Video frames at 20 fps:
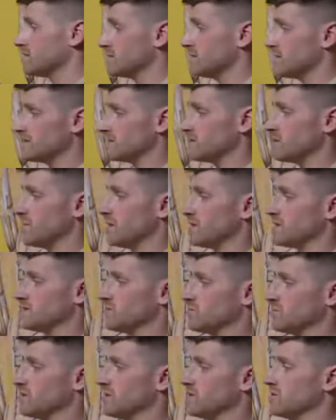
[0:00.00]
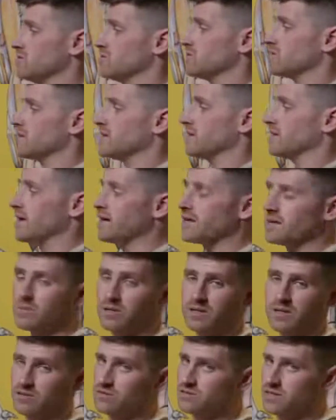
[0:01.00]
That is the methods we use. And
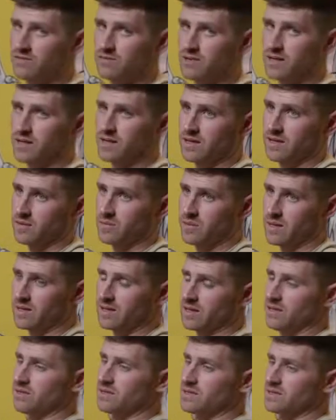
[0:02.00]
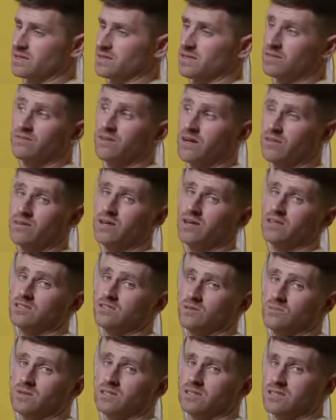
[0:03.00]
anybody who's ever lay on the bed now has said, I've never had
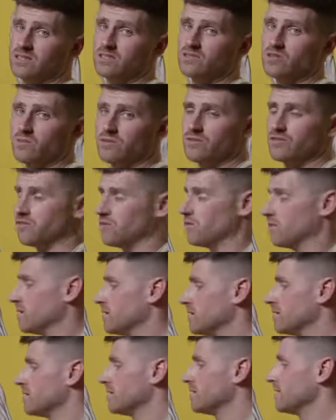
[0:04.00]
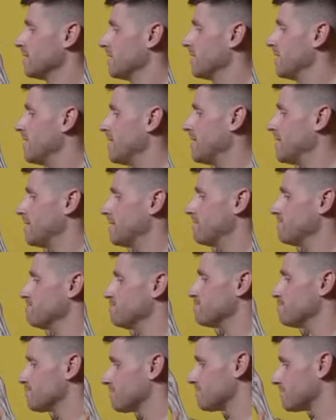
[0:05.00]
something like this done before.
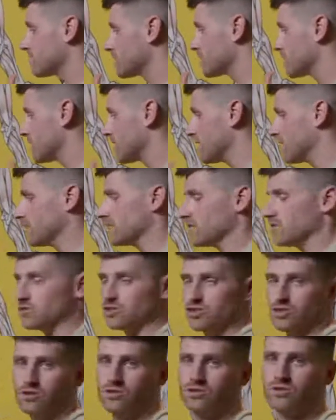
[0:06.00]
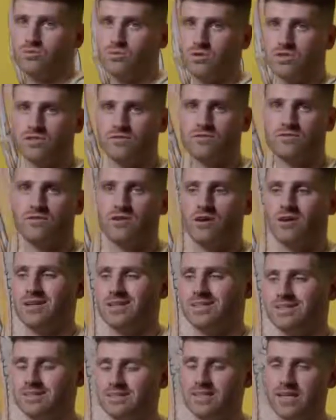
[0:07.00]
Clearing those shoulders once and for
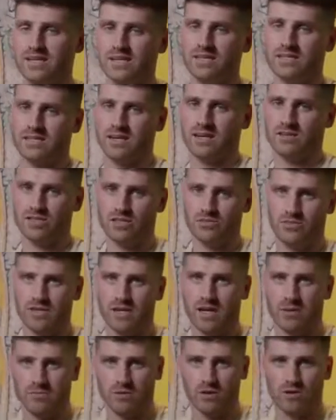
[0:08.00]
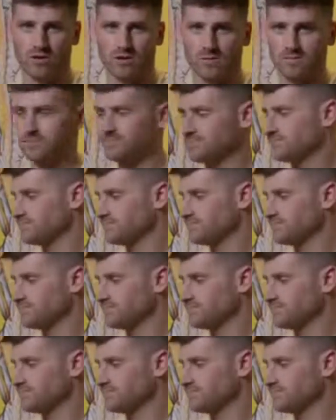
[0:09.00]
all, then you start your rehab program.